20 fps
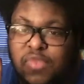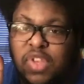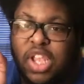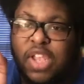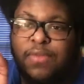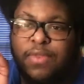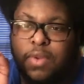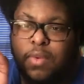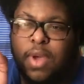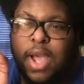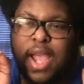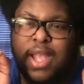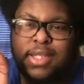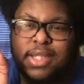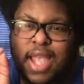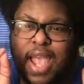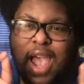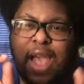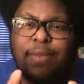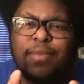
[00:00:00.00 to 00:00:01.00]
If you guys
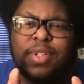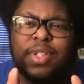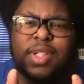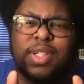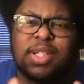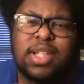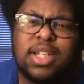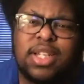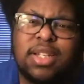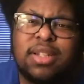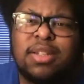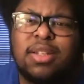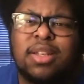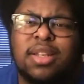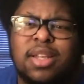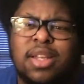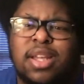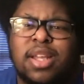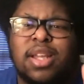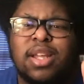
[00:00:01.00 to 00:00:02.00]
haven't seen
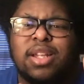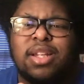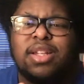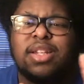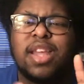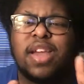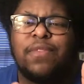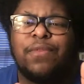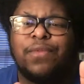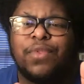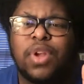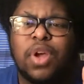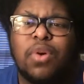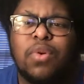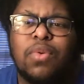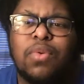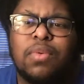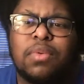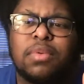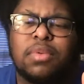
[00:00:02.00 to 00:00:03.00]
Death
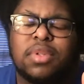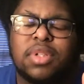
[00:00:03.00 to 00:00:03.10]
Note,